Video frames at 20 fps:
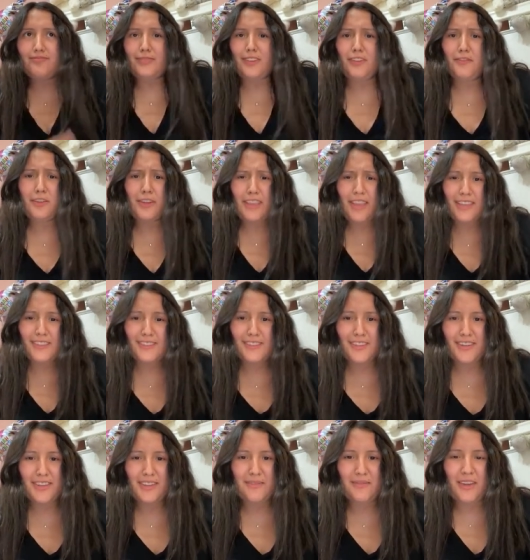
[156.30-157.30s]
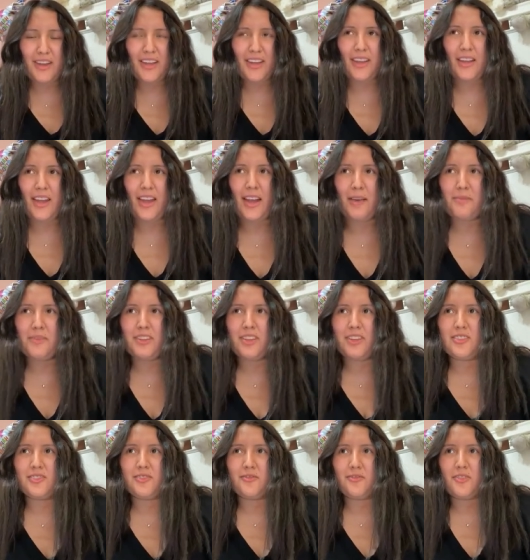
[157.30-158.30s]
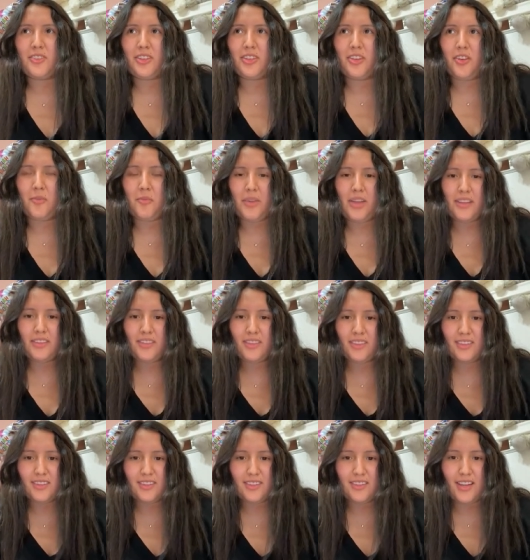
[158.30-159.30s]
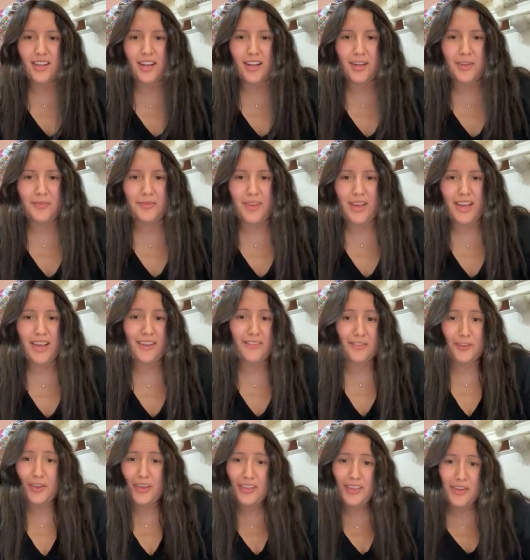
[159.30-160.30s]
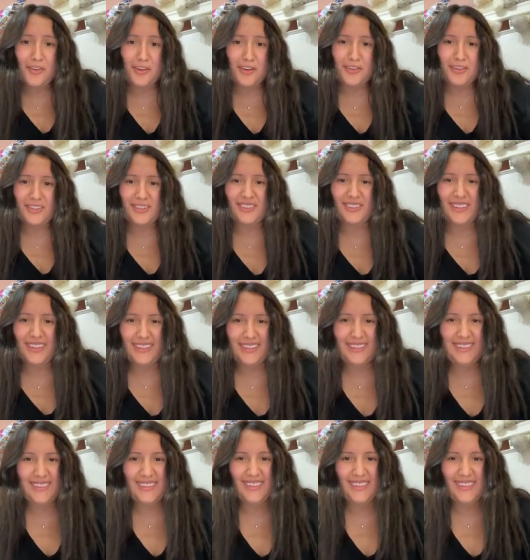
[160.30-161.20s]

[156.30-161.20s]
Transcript: When I started my application for Gilman, I have no idea what I was doing.